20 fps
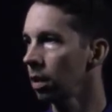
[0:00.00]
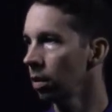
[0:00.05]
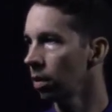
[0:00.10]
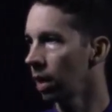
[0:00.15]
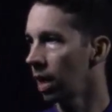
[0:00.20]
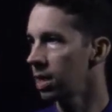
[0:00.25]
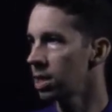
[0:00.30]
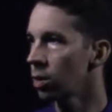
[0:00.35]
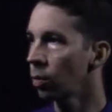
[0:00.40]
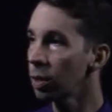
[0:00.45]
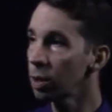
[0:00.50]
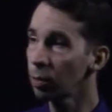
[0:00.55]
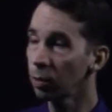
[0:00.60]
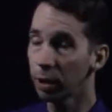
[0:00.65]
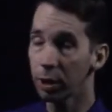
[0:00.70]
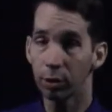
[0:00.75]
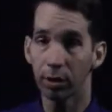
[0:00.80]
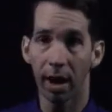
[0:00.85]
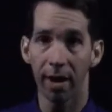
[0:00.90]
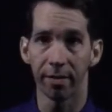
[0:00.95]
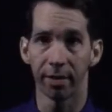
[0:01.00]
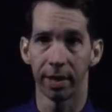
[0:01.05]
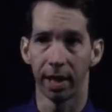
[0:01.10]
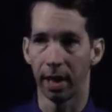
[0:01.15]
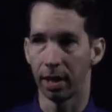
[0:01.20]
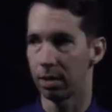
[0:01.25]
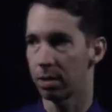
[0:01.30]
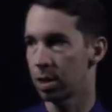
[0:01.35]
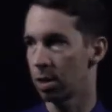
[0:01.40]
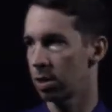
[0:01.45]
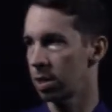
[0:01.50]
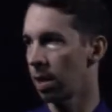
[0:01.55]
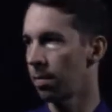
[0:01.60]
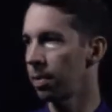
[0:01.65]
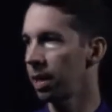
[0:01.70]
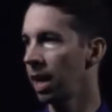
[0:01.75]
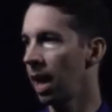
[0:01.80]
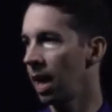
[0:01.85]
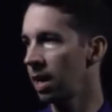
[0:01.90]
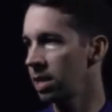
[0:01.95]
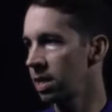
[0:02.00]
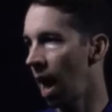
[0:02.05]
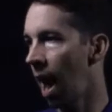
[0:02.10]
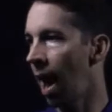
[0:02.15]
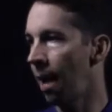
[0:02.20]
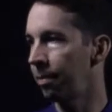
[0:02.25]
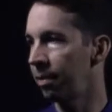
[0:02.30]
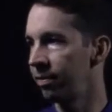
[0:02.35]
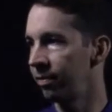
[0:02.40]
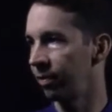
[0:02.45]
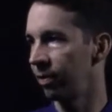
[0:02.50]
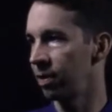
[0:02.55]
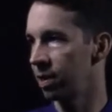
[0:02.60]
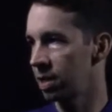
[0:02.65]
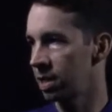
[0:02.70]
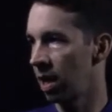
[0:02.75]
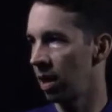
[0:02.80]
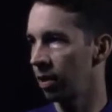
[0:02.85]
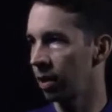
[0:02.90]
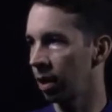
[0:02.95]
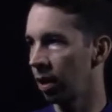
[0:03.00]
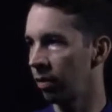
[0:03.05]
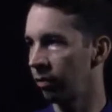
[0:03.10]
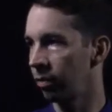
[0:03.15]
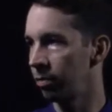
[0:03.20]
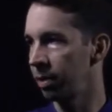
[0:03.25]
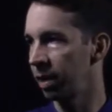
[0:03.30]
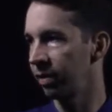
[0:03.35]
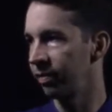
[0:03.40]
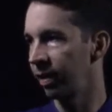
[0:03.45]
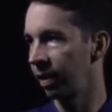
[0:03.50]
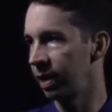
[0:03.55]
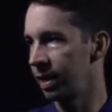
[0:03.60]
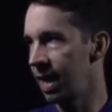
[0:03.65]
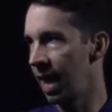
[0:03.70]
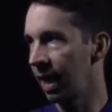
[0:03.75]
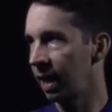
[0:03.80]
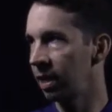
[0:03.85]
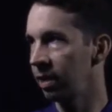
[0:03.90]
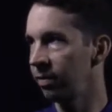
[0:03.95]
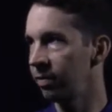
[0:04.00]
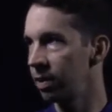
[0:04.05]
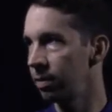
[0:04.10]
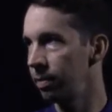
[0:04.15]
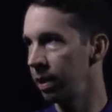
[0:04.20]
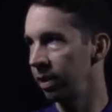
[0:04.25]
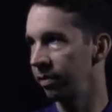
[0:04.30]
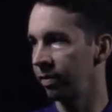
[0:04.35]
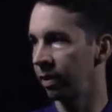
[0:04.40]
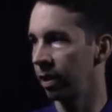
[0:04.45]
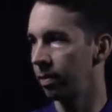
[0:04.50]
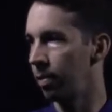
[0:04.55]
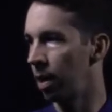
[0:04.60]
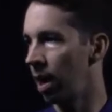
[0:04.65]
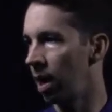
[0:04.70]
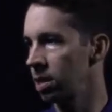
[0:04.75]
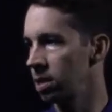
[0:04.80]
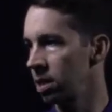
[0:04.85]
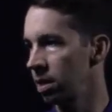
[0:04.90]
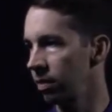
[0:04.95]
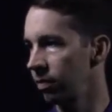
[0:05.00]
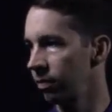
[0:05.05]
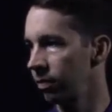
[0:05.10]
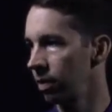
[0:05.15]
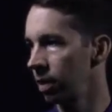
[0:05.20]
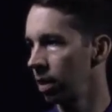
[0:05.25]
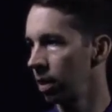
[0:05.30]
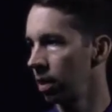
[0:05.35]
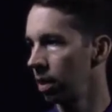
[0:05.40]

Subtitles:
Okay, so what's really driving that? So something has to happen for the cell to go from being very negative to being very positive.